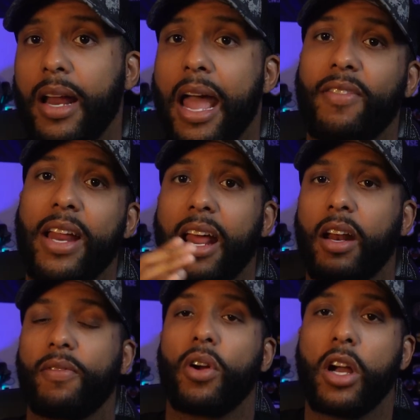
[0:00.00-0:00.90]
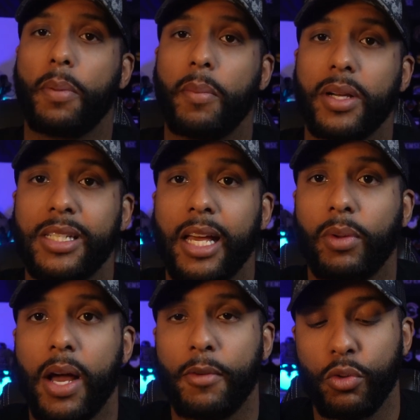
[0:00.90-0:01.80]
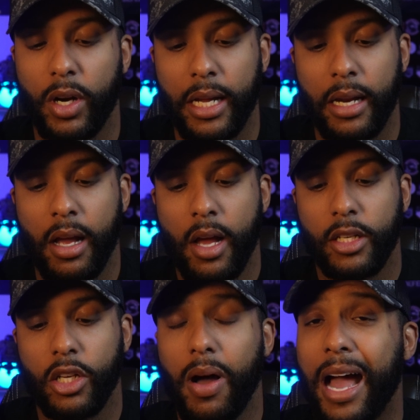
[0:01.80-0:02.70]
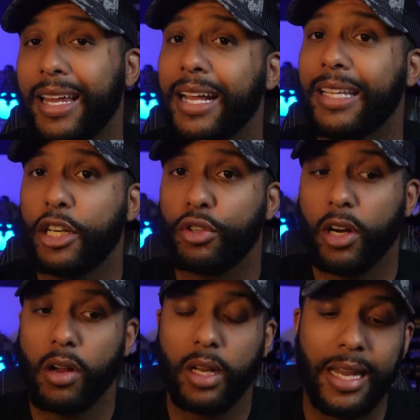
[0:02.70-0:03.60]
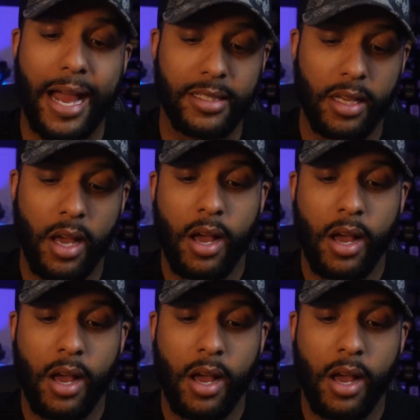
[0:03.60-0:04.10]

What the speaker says: and I even had it for a couple months then when I was running it. So I like that trigger a lot.